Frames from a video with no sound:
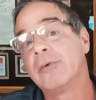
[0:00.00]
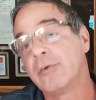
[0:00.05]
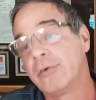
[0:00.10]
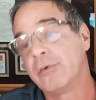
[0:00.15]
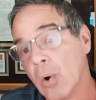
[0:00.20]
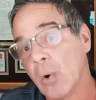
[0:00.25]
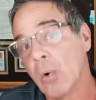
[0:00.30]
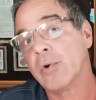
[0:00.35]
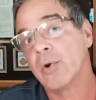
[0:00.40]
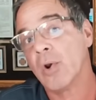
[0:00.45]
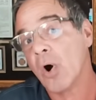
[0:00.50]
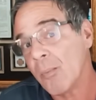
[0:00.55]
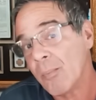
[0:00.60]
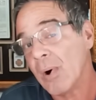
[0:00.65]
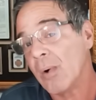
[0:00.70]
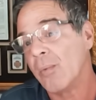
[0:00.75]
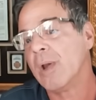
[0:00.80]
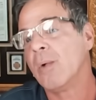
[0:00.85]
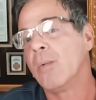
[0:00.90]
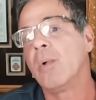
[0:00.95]
Don't know,
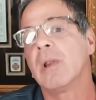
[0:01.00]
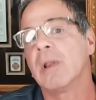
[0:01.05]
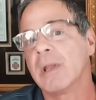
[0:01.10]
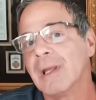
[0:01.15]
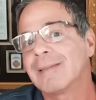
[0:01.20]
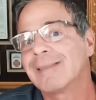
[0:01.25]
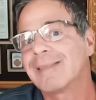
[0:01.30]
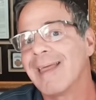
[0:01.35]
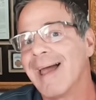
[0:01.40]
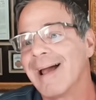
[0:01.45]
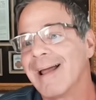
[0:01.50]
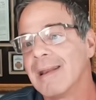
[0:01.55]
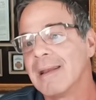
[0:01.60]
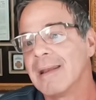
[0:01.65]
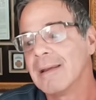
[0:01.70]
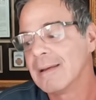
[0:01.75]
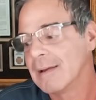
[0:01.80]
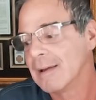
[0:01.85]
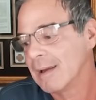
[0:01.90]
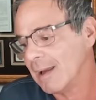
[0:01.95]
but we will hit that.
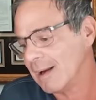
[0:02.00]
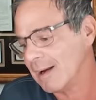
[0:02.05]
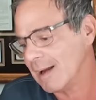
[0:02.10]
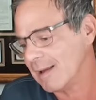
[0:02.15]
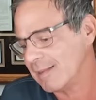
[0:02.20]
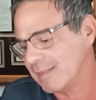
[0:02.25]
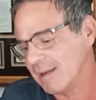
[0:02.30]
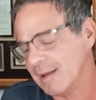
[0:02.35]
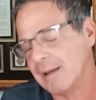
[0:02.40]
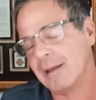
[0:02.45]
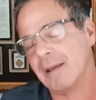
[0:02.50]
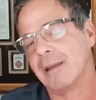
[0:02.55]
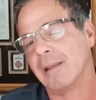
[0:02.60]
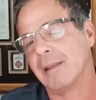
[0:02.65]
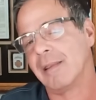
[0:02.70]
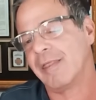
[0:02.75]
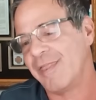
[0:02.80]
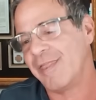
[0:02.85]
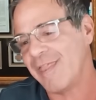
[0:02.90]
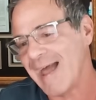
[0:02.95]
And I think
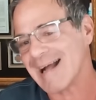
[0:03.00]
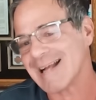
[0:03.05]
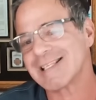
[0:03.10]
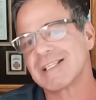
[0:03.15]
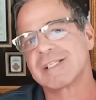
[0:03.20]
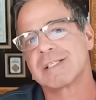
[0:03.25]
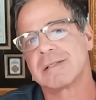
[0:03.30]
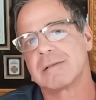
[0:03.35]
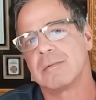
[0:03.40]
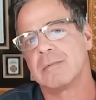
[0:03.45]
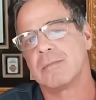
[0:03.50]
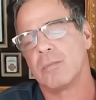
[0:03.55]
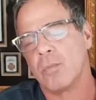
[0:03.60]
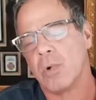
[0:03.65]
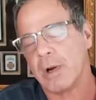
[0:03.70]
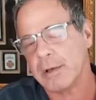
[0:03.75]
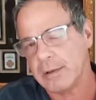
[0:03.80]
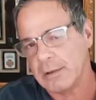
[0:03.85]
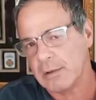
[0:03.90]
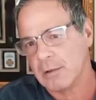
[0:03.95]
that's
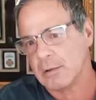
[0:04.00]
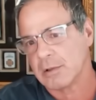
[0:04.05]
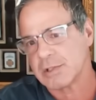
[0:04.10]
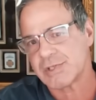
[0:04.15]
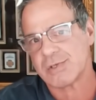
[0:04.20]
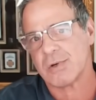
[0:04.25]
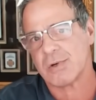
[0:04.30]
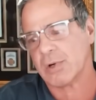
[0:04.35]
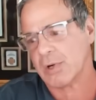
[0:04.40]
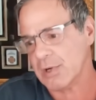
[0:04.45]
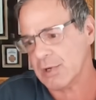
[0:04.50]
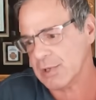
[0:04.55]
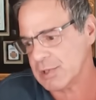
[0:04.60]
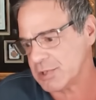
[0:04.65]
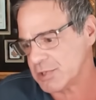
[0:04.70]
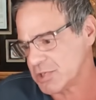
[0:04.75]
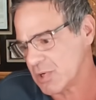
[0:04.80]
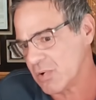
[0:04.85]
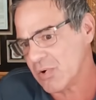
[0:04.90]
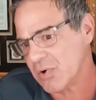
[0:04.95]
what you're so good
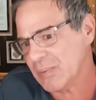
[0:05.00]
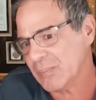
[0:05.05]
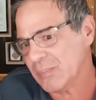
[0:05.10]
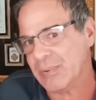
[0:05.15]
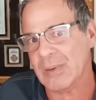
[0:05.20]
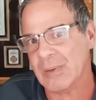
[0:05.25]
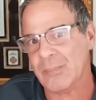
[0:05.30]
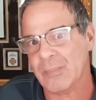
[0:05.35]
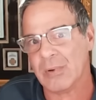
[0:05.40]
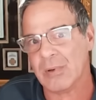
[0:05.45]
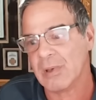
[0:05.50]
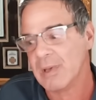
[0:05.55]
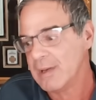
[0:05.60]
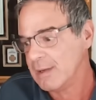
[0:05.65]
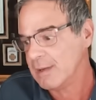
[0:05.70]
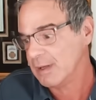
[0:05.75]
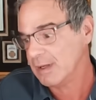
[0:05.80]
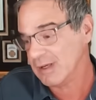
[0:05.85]
at showing people,